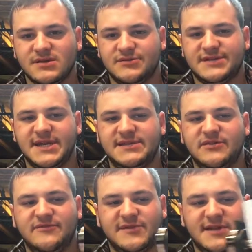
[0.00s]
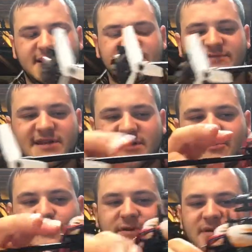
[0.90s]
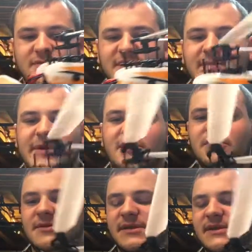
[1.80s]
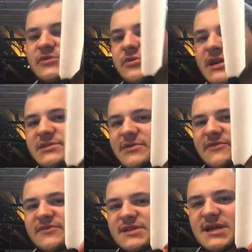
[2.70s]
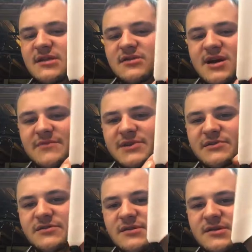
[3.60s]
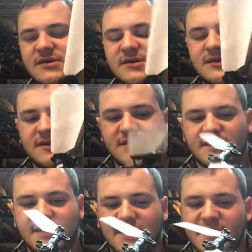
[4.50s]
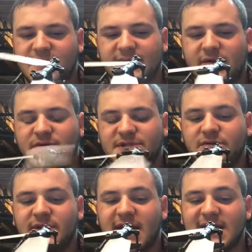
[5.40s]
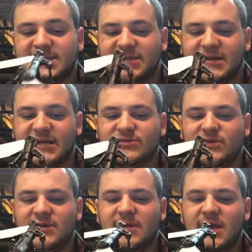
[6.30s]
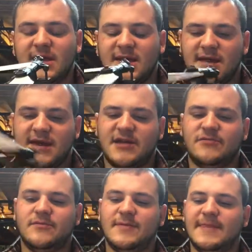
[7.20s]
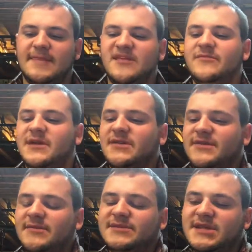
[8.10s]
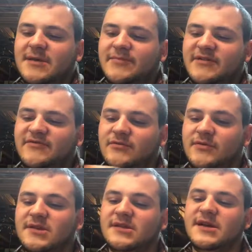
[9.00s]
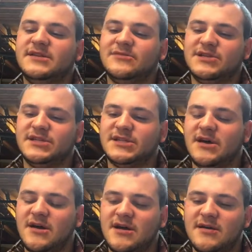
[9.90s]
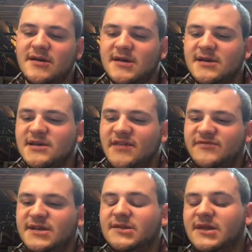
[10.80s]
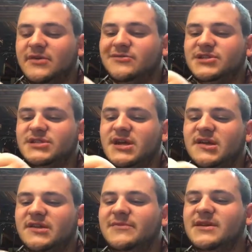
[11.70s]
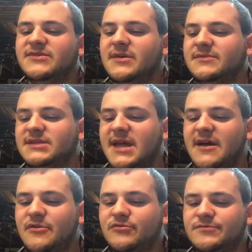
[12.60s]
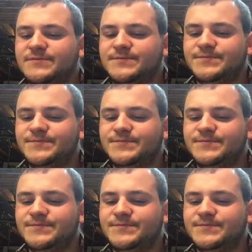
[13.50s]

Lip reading: So stay tuned for the next video. It'll be about the transmitter for helicopter. And I will see you guys in the next one. And leave me a thumbs up if you really liked what you saw. If you didn't like what you saw, leave me a thumbs down.